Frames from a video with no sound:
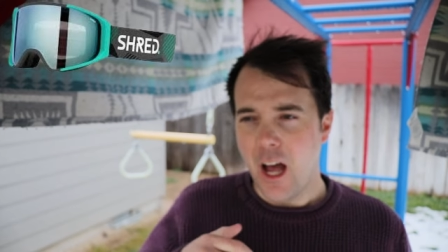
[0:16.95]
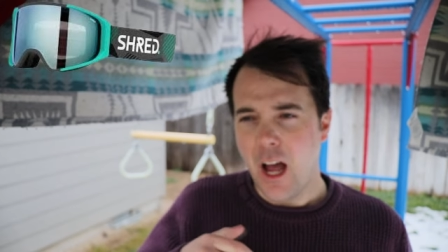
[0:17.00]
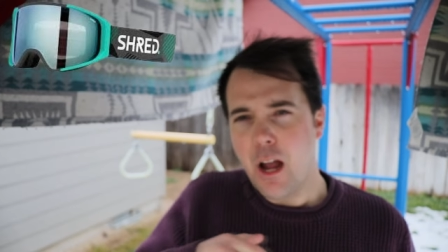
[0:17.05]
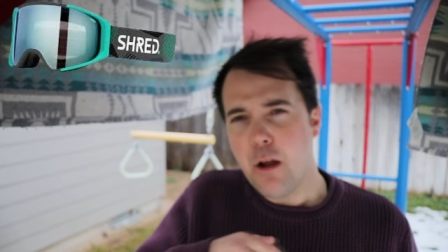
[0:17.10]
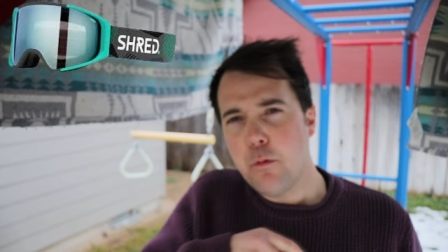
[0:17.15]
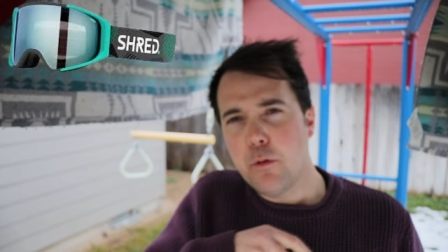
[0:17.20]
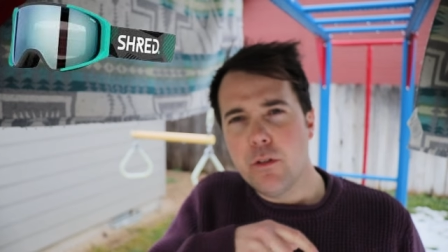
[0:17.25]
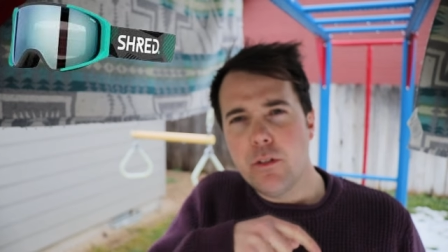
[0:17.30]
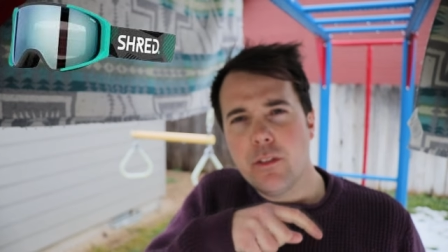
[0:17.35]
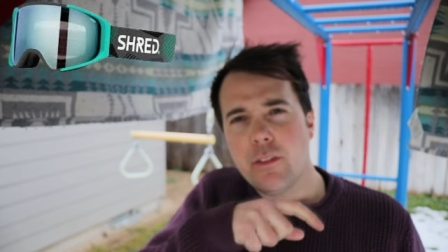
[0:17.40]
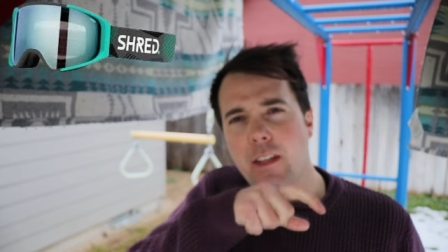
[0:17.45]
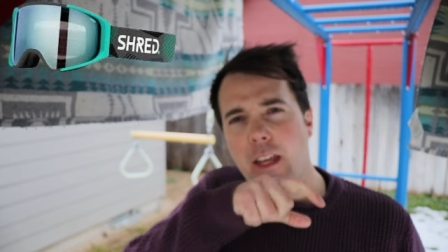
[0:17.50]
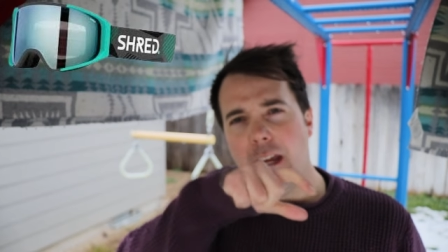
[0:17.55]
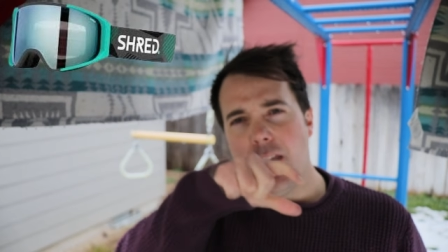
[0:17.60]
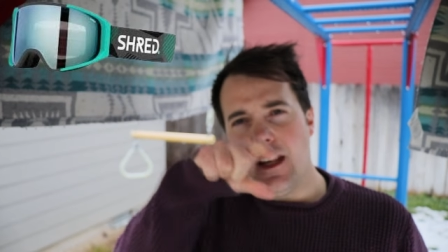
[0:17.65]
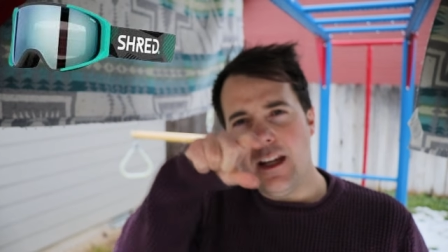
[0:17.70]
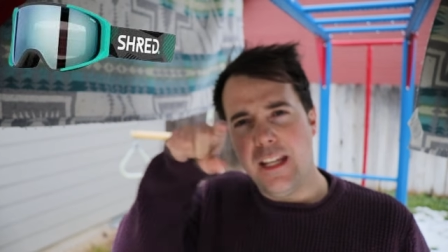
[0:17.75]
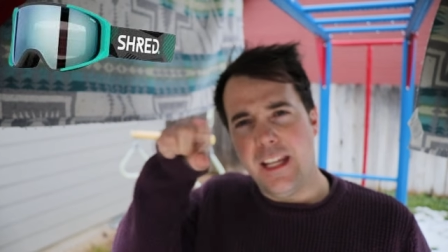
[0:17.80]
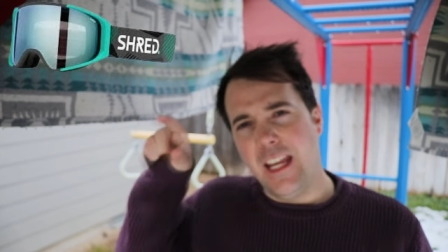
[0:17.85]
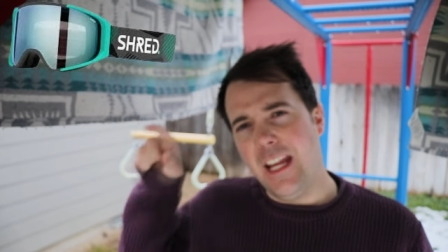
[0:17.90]
I was
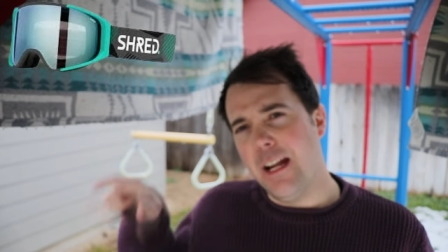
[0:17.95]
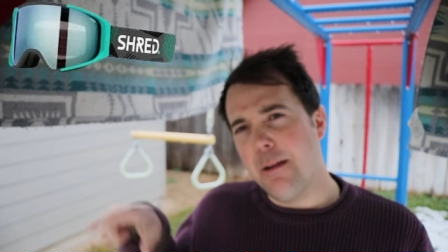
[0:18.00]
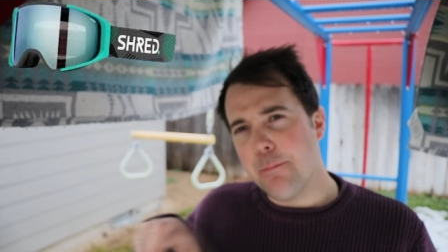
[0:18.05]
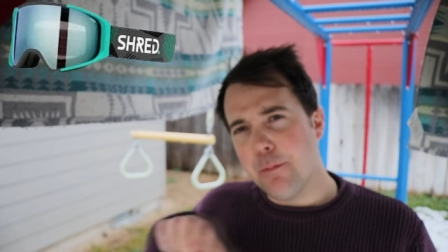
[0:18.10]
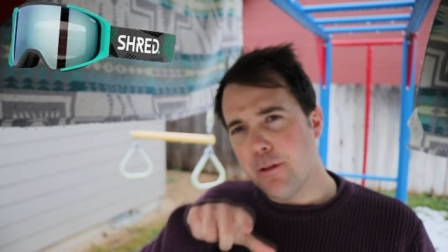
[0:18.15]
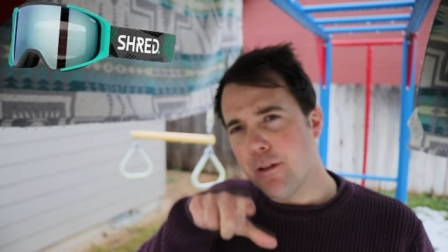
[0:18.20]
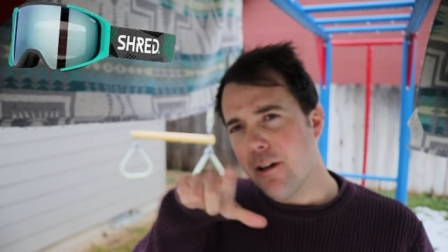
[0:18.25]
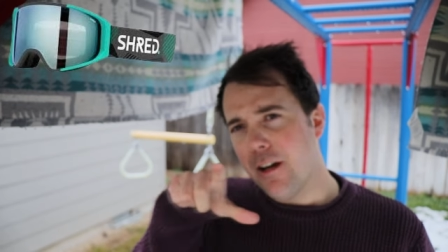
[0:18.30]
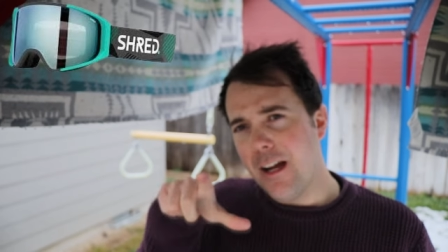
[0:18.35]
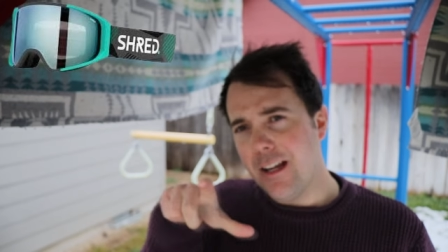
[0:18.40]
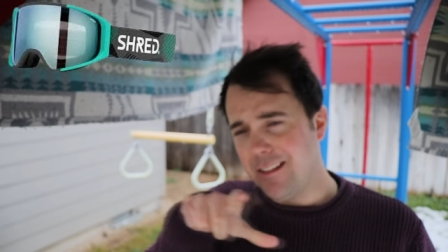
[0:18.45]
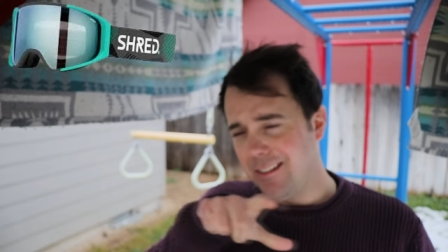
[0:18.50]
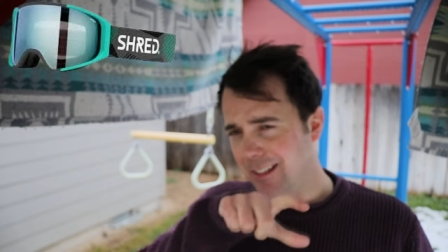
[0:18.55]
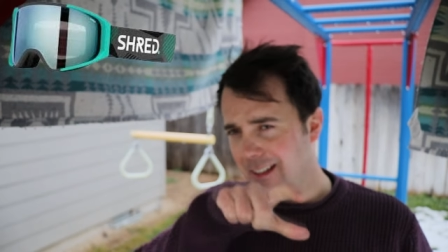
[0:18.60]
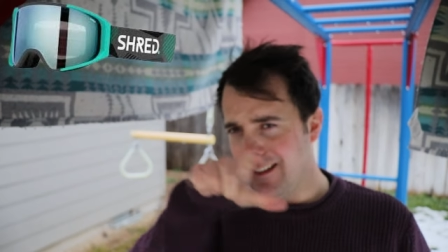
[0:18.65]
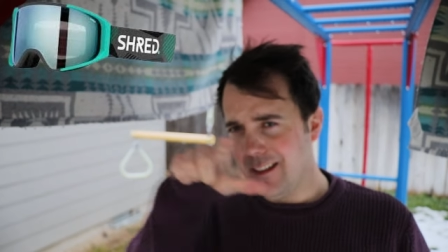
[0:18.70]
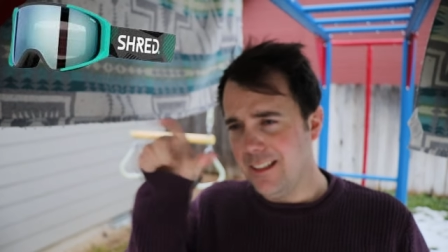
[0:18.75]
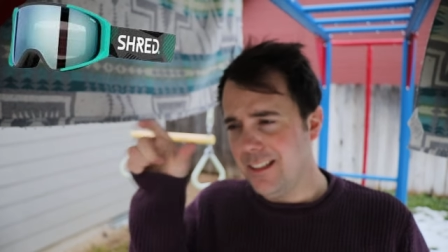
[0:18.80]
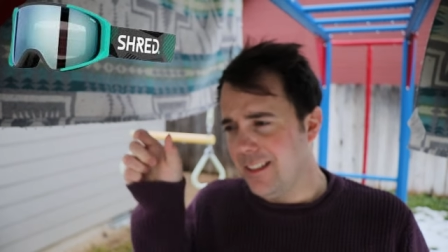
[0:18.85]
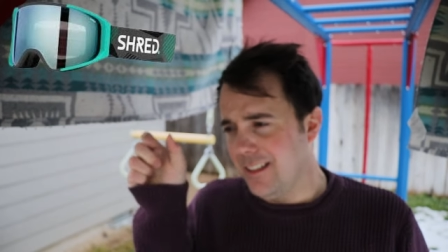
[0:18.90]
a camper at
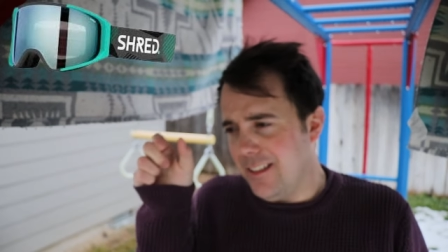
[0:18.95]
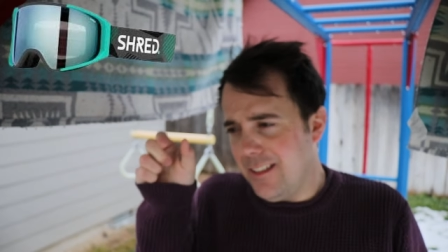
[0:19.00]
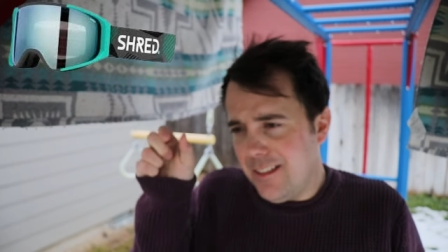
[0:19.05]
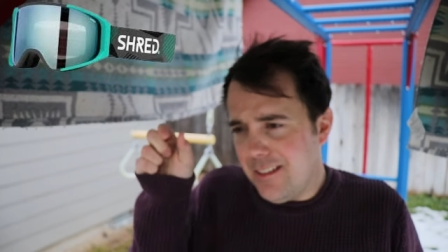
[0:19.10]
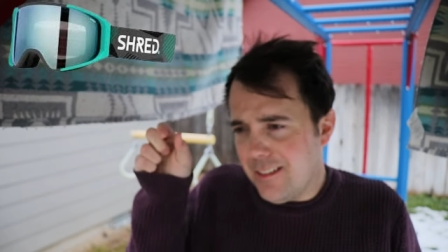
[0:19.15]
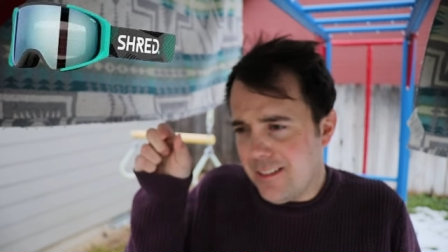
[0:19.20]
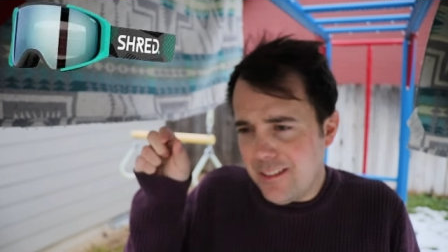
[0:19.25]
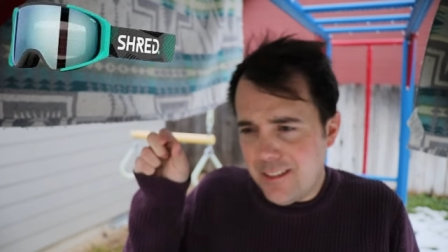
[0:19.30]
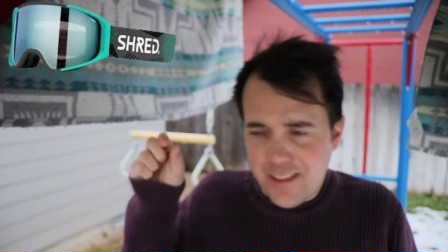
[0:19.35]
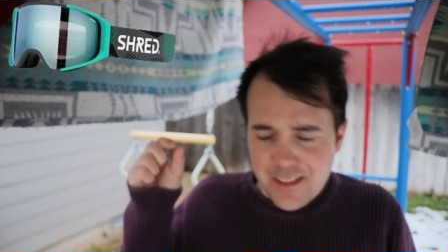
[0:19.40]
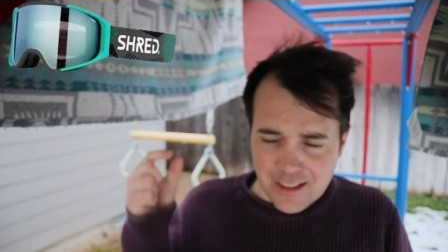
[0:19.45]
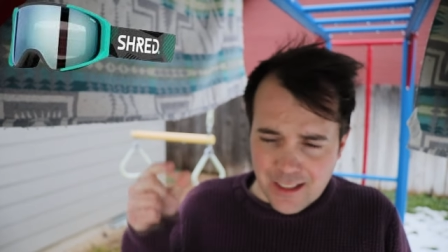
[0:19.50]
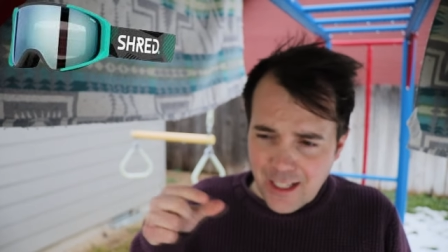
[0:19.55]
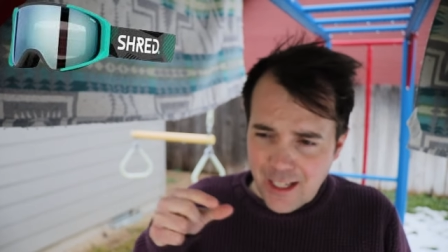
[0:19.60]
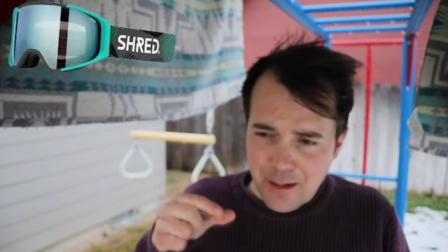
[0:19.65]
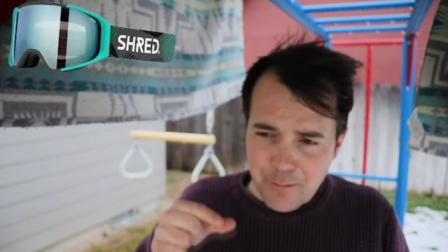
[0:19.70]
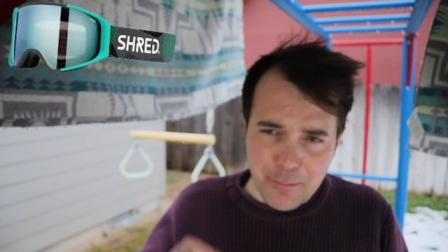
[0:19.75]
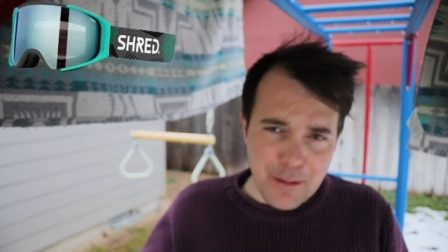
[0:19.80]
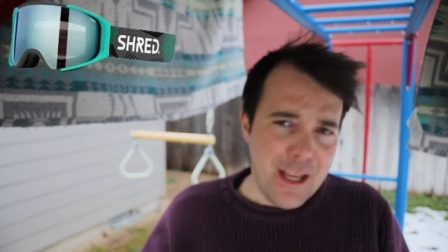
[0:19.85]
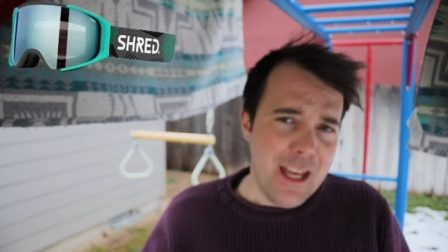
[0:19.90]
Ted Ligety Ski
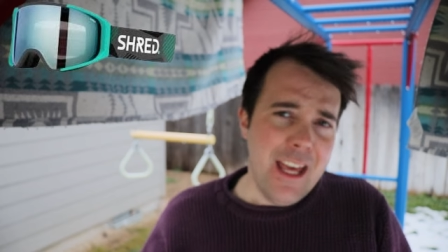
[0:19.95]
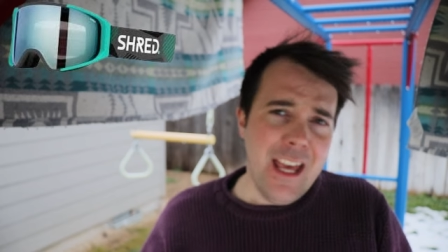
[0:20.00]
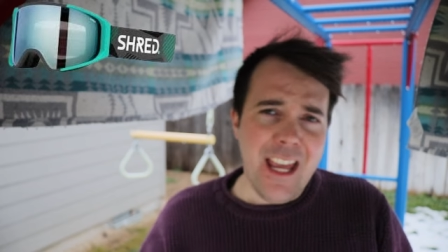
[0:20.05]
Camp,